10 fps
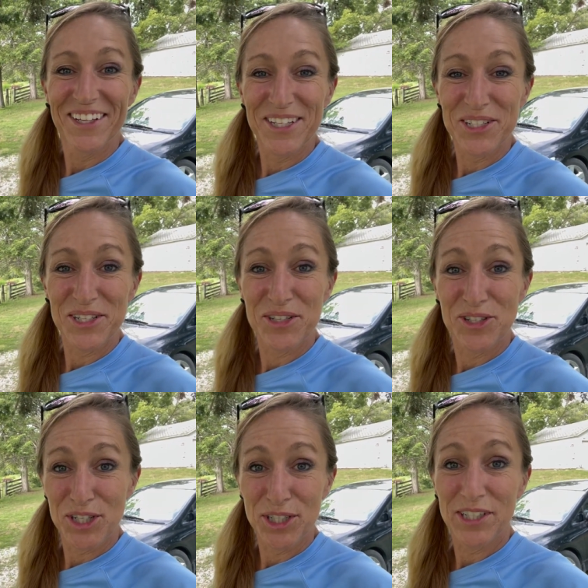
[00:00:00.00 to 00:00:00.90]
This is
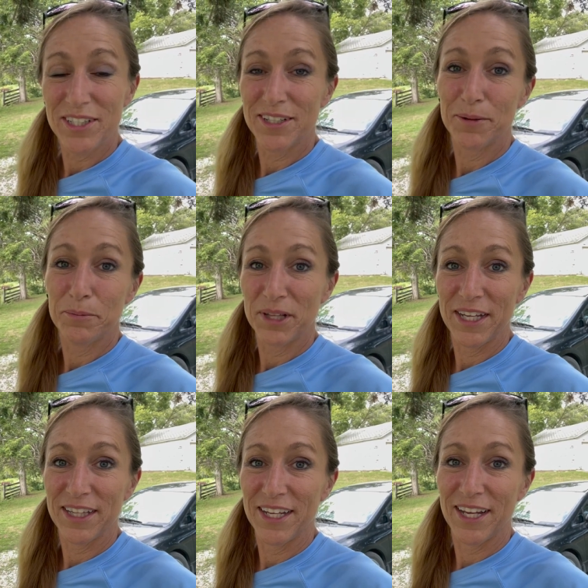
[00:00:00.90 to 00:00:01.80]
just
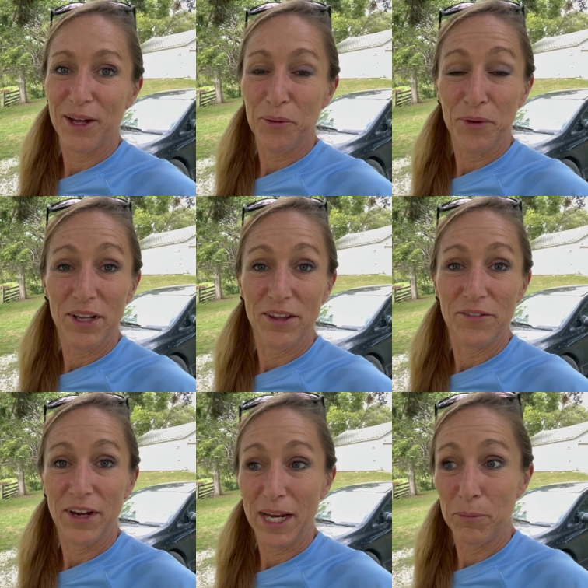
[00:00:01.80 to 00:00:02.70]
plainly a wreath
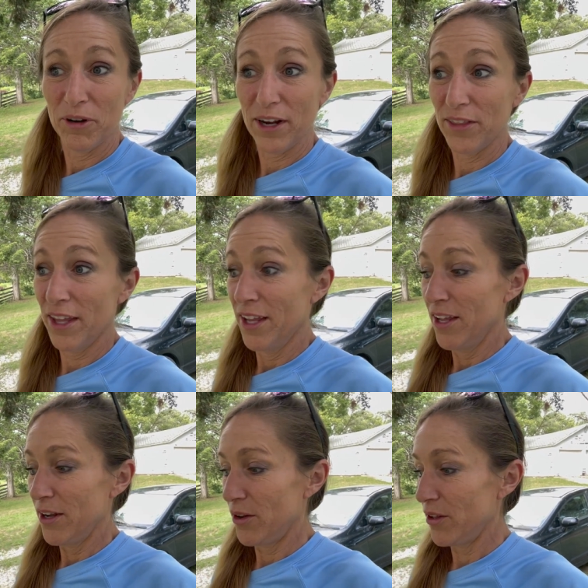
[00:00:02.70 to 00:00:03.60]
of amaranth.
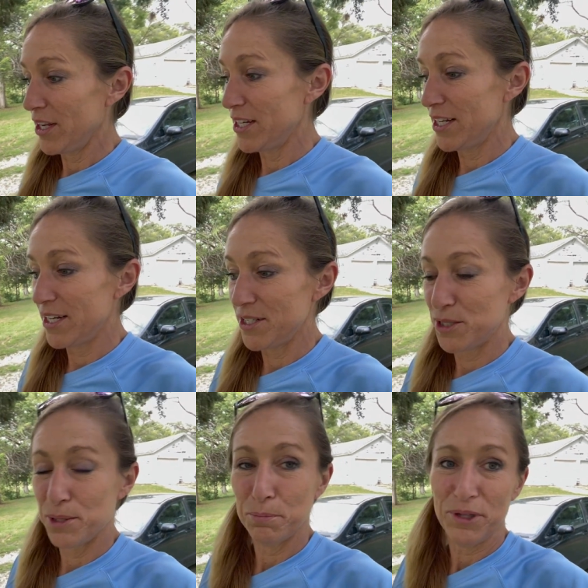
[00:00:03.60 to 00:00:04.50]
And all I did is
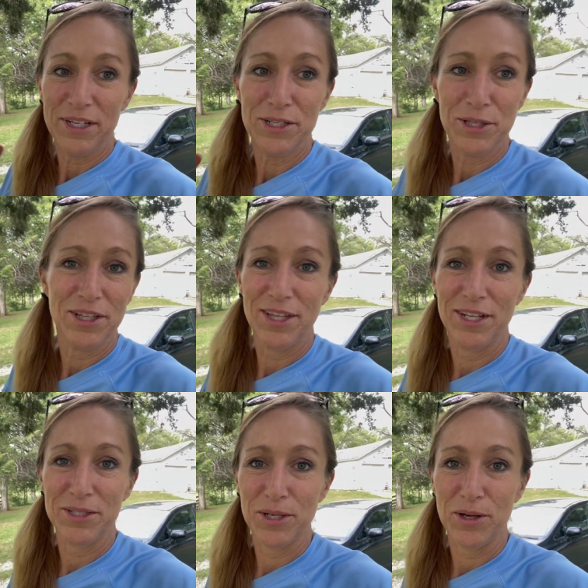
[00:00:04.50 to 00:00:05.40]
just place the
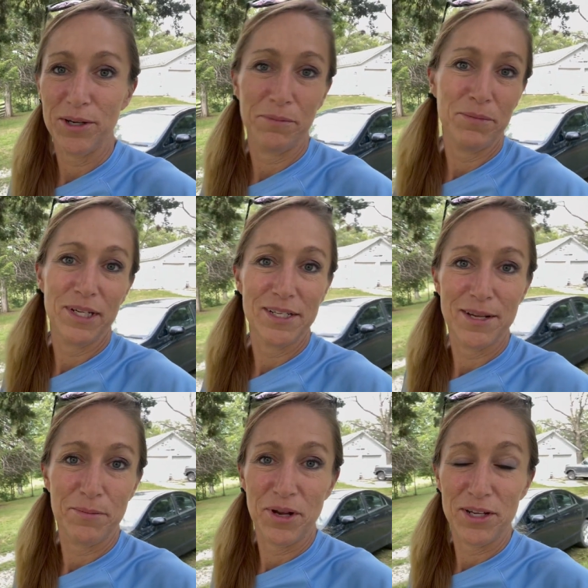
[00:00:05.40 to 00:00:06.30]
things on them because
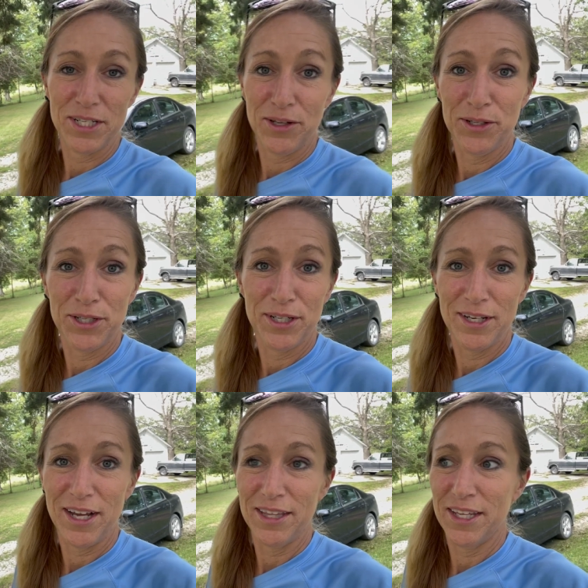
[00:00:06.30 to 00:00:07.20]
I'm not talented.
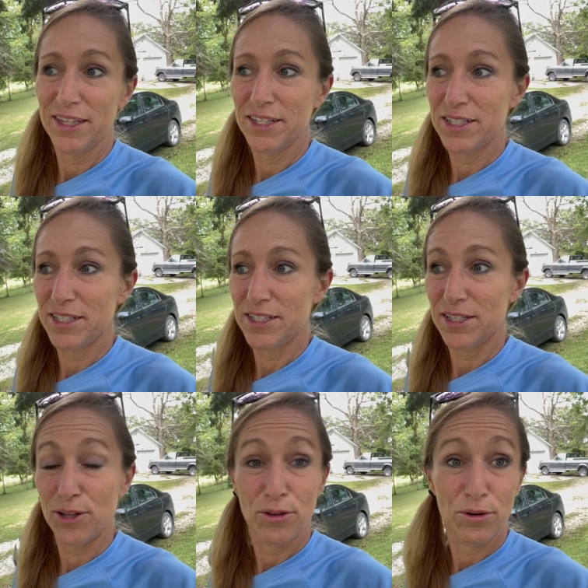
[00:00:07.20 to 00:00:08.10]
I think this is
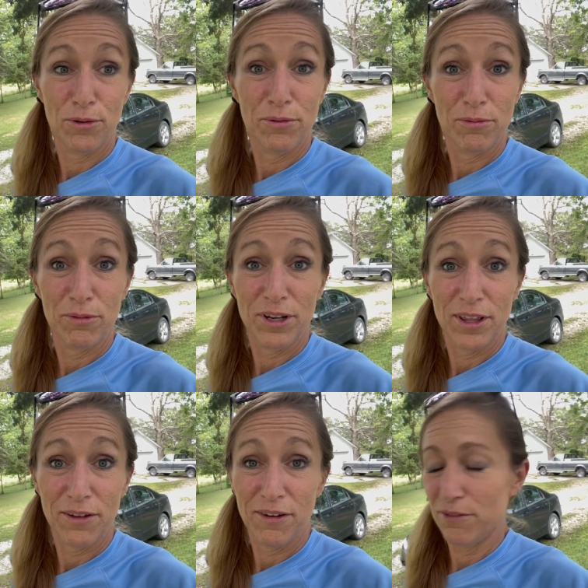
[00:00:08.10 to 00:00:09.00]
the third
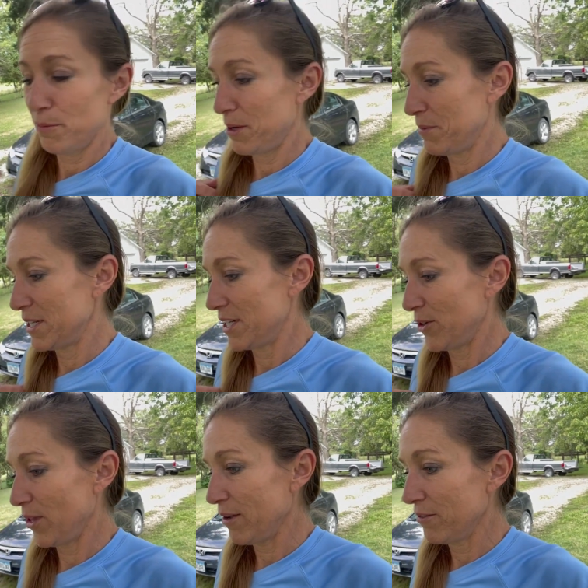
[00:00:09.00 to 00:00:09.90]
wreath I've ever made my
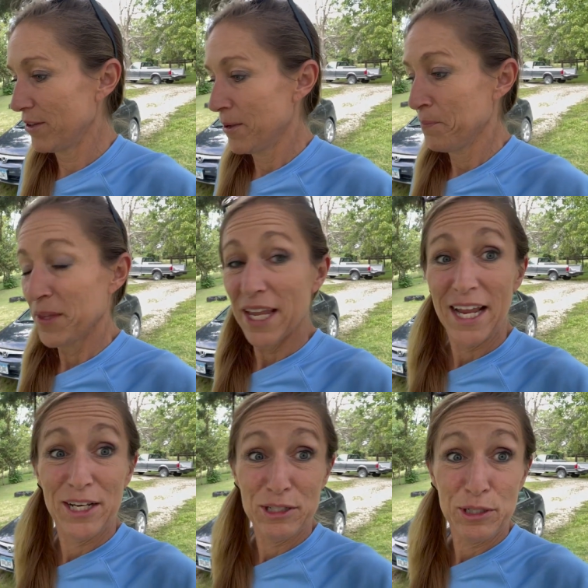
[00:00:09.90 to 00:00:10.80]
entire life.
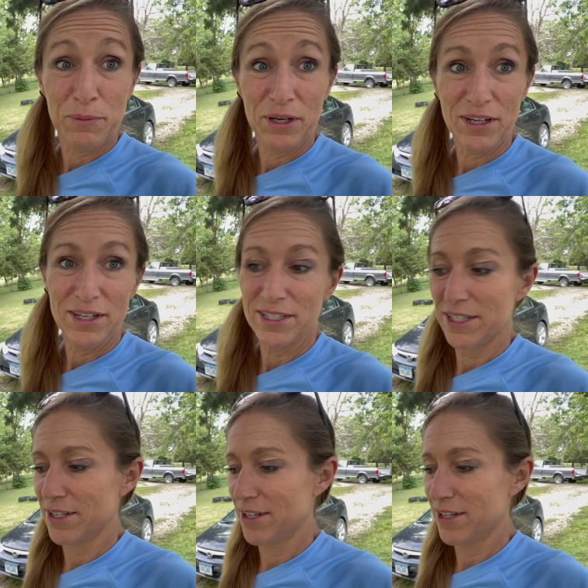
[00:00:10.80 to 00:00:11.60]
And it's humongous.